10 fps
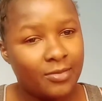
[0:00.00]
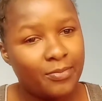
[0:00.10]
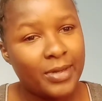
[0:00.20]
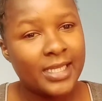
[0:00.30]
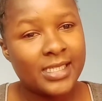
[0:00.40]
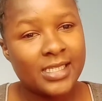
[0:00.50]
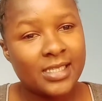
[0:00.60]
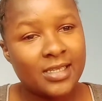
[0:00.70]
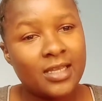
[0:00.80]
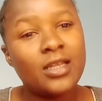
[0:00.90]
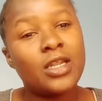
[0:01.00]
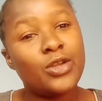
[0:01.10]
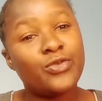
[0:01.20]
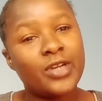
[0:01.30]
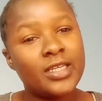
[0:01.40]
please,
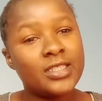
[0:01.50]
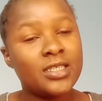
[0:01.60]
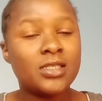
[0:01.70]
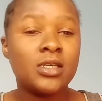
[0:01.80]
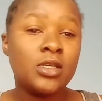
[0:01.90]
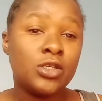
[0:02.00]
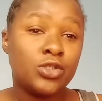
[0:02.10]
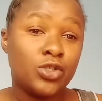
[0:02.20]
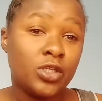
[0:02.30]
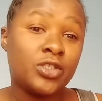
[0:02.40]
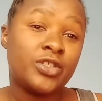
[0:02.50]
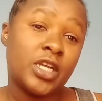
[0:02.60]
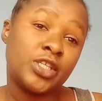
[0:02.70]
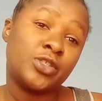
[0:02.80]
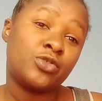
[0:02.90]
new writers, don't
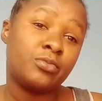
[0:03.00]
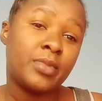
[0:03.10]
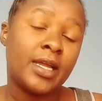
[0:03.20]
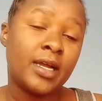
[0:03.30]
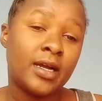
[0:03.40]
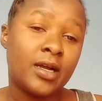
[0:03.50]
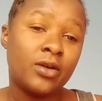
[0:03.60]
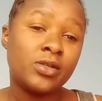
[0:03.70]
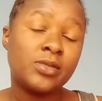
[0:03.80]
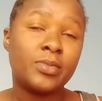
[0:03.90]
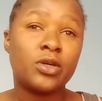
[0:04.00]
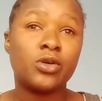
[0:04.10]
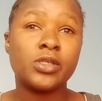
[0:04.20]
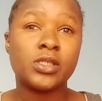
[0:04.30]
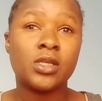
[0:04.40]
rush to buying accounts,
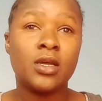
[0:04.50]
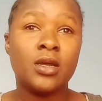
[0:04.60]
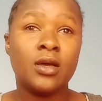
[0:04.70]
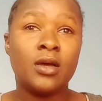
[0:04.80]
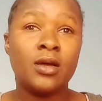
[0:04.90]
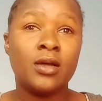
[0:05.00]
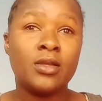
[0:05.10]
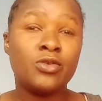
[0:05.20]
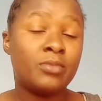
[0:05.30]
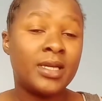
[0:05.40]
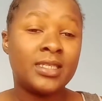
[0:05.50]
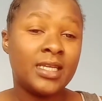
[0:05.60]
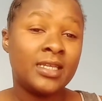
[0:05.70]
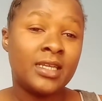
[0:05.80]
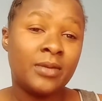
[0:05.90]
because you might
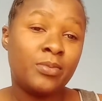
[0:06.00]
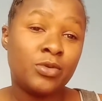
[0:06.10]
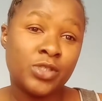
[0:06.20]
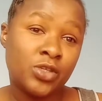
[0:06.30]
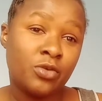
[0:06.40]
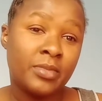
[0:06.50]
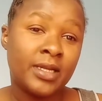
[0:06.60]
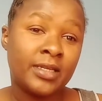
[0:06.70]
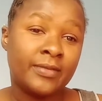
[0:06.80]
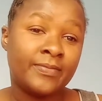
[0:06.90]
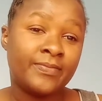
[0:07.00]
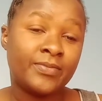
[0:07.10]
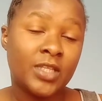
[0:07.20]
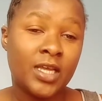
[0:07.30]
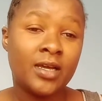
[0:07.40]
end up losing your money.
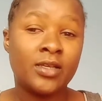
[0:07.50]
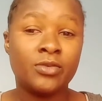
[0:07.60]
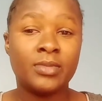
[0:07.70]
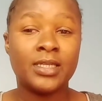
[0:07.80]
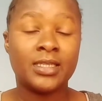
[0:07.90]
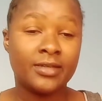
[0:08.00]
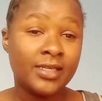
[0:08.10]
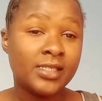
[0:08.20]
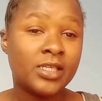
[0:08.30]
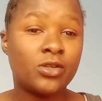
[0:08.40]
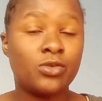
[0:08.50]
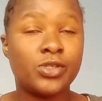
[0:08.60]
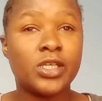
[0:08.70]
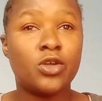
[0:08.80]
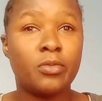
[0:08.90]
Yeah, you might risk
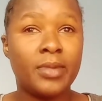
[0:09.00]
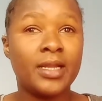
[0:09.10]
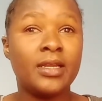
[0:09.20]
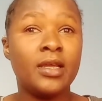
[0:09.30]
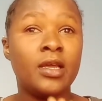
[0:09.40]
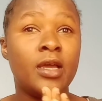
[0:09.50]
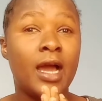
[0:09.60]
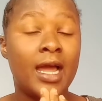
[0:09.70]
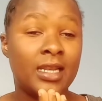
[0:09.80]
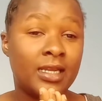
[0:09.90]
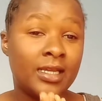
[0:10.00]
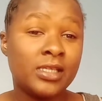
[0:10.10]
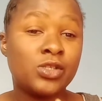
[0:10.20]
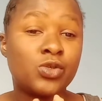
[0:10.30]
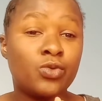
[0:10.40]
losing your money
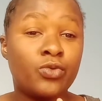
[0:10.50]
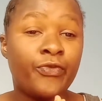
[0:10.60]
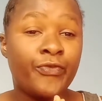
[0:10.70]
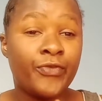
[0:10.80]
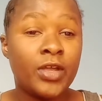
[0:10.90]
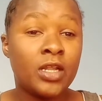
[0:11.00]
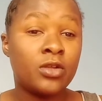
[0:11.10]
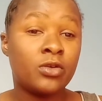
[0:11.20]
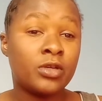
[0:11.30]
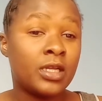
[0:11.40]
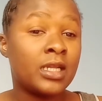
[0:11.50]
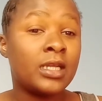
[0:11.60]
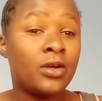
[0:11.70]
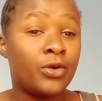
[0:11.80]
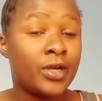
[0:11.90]
unless you feel you're
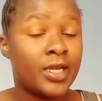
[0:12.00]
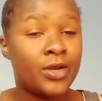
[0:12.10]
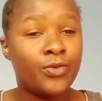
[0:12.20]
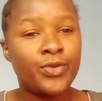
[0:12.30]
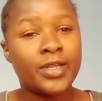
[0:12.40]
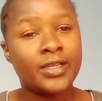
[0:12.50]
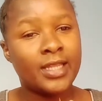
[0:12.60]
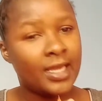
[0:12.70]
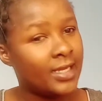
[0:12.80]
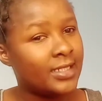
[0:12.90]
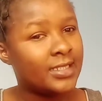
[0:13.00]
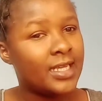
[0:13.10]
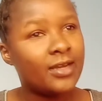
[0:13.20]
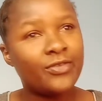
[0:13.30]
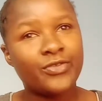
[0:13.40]
really okay with
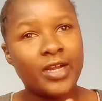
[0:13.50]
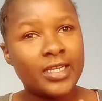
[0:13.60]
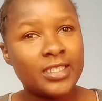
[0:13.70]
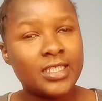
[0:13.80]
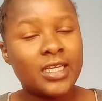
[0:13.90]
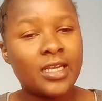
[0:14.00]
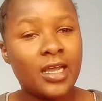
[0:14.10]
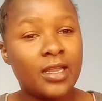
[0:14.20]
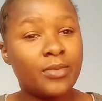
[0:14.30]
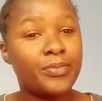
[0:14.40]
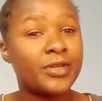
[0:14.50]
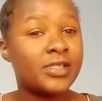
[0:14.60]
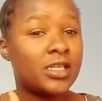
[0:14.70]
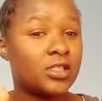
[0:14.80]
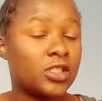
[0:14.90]
editing, writing, and
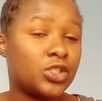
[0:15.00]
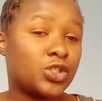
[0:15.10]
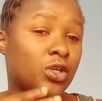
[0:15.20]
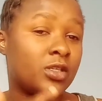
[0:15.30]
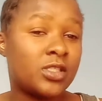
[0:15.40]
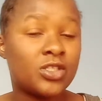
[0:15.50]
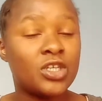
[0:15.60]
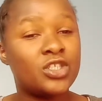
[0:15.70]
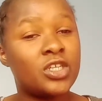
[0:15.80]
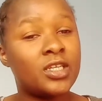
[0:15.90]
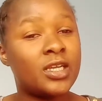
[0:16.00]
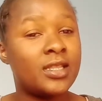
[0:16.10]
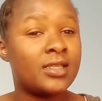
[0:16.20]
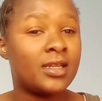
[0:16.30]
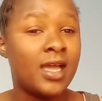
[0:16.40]
presentation, structuring,
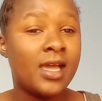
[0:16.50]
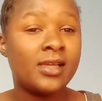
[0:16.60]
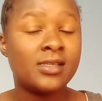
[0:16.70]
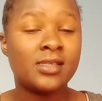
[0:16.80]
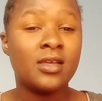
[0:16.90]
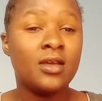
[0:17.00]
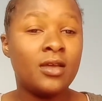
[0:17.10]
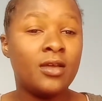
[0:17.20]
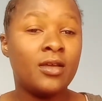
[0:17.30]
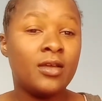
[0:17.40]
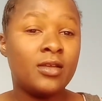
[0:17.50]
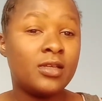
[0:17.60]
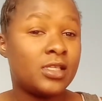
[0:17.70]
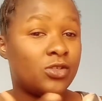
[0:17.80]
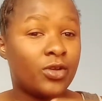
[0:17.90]
and the likes.
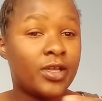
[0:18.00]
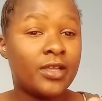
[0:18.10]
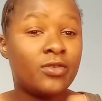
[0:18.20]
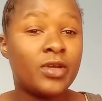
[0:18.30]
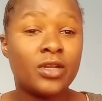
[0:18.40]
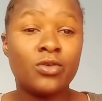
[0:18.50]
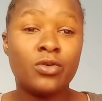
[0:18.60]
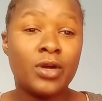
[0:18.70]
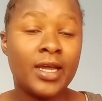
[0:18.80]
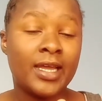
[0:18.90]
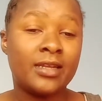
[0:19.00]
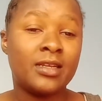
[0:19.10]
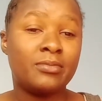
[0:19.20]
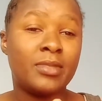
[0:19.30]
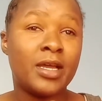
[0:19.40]
It's okay, you can go ahead
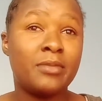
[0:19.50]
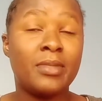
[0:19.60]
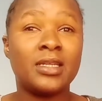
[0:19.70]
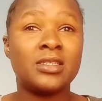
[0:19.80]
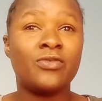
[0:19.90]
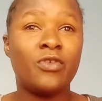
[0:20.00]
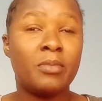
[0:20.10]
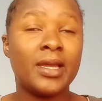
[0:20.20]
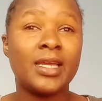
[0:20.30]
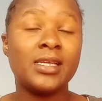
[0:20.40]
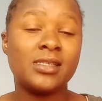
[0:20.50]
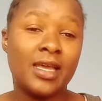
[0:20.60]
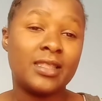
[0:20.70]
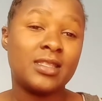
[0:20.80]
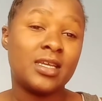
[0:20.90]
and buy. But for my case,
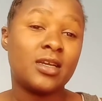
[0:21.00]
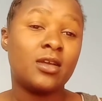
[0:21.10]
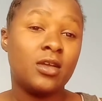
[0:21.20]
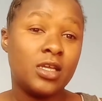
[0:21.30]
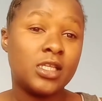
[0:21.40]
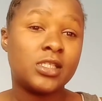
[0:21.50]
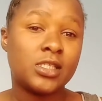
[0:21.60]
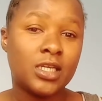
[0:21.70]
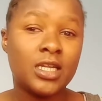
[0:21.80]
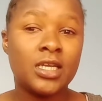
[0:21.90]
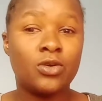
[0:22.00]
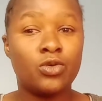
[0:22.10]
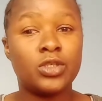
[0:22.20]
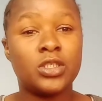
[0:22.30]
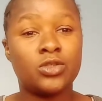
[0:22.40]
I think it's really
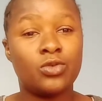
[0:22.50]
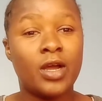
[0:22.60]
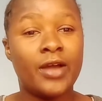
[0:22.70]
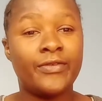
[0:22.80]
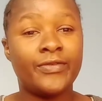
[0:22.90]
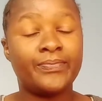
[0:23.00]
good to have